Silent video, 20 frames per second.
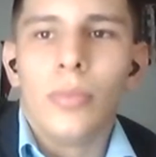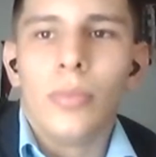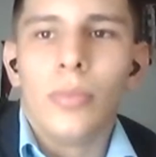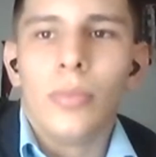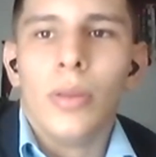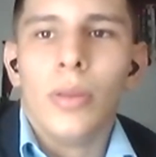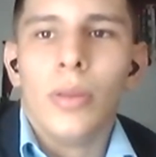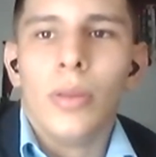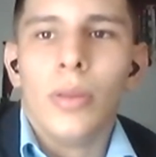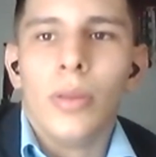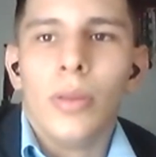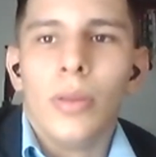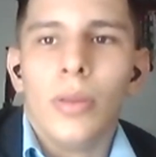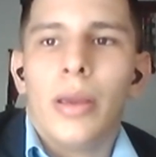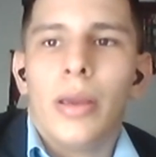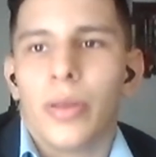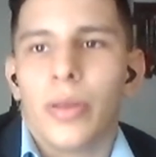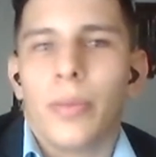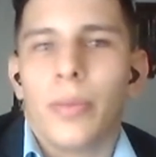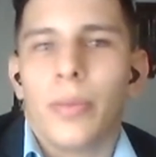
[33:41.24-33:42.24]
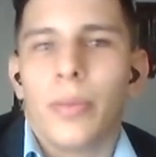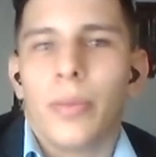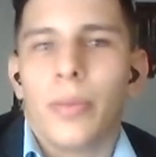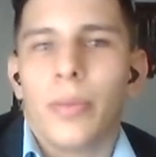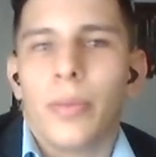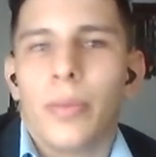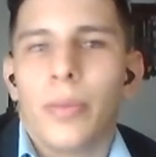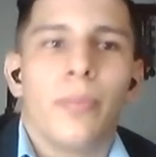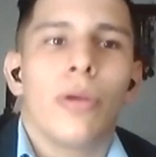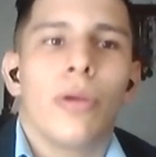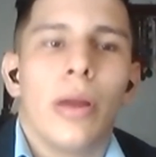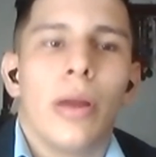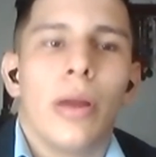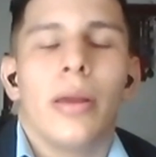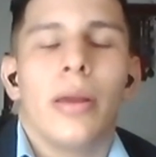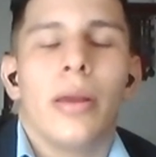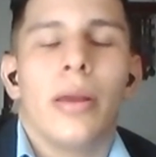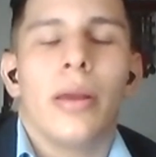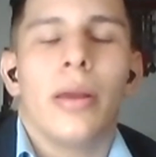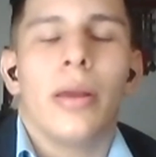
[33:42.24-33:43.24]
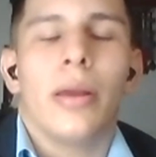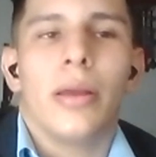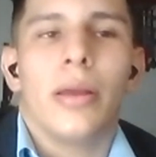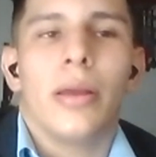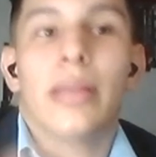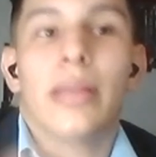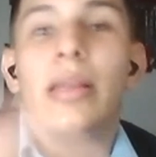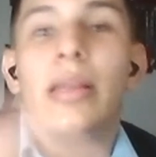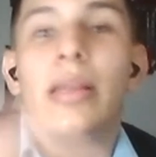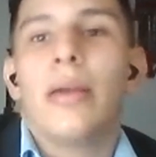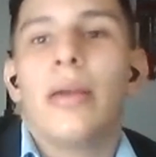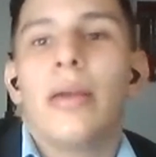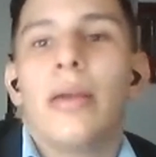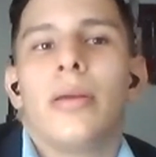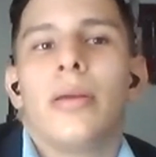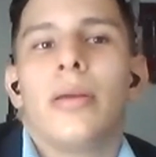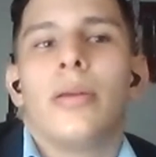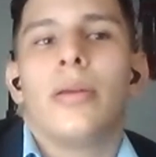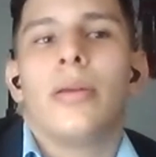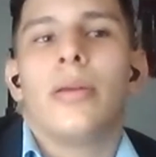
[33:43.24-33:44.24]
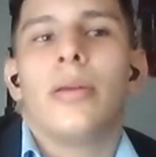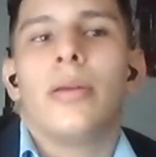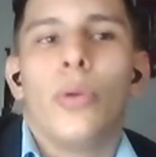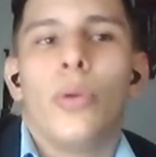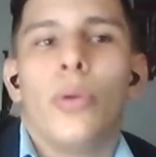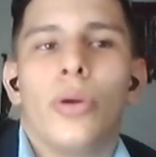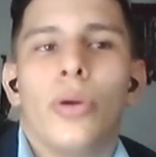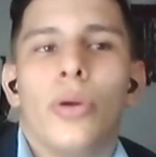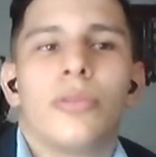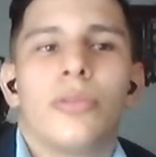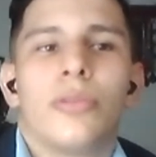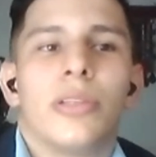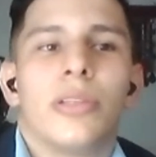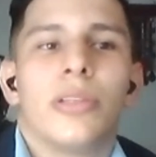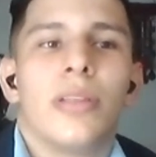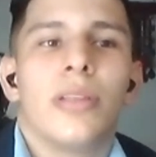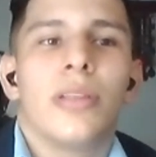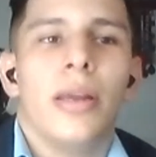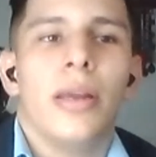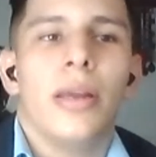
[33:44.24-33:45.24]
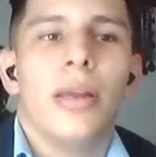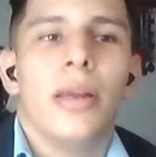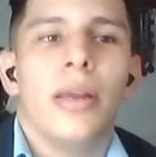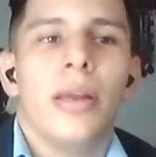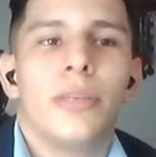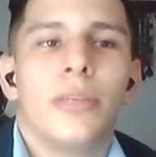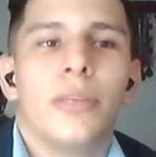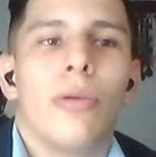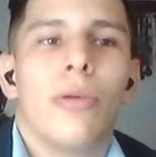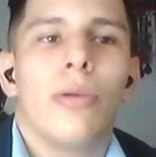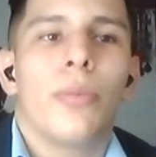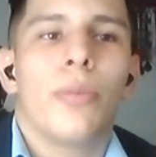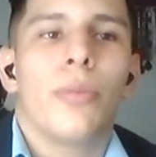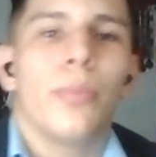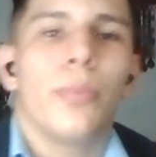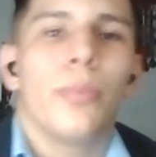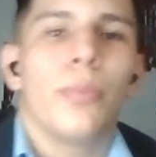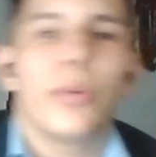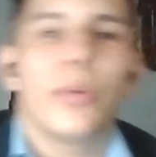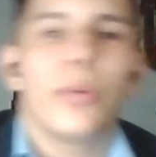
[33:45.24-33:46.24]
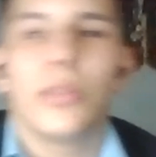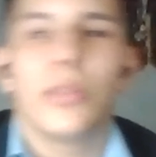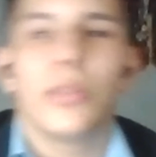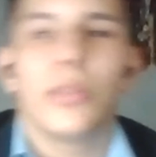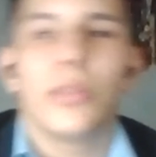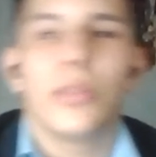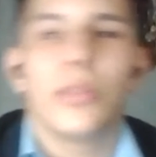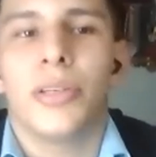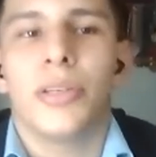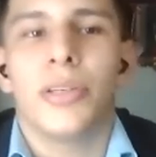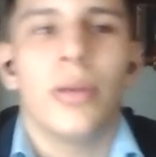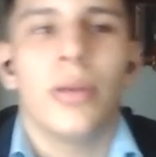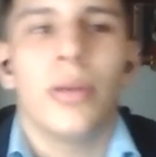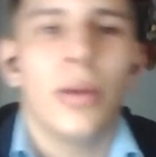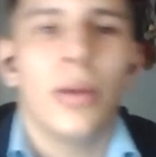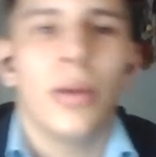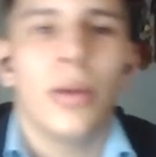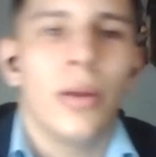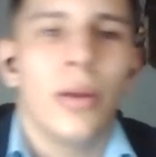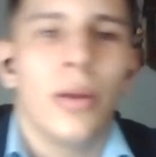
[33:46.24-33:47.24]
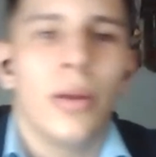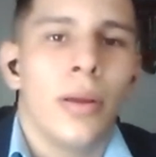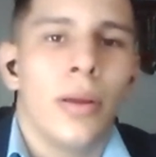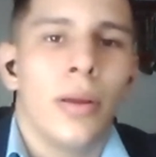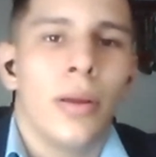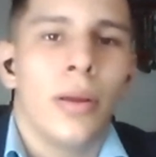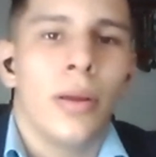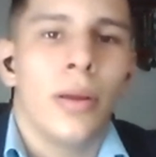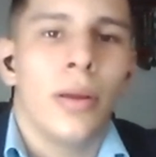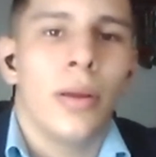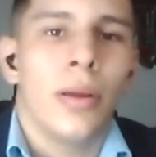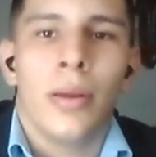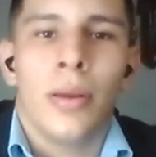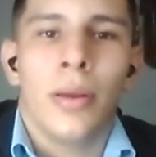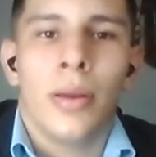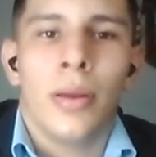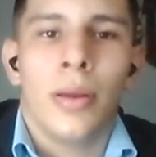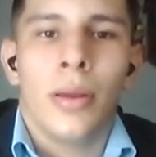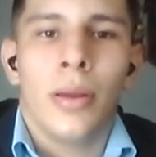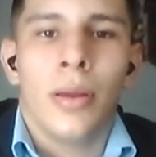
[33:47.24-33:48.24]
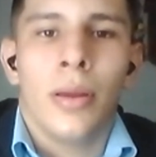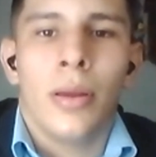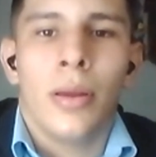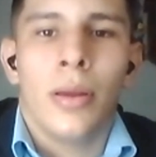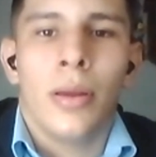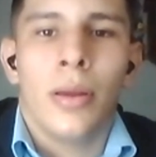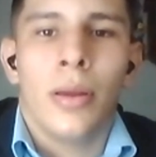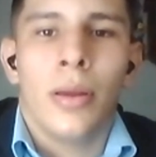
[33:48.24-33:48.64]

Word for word: this uh, power uh, the, the book in this PowerPoint presentation.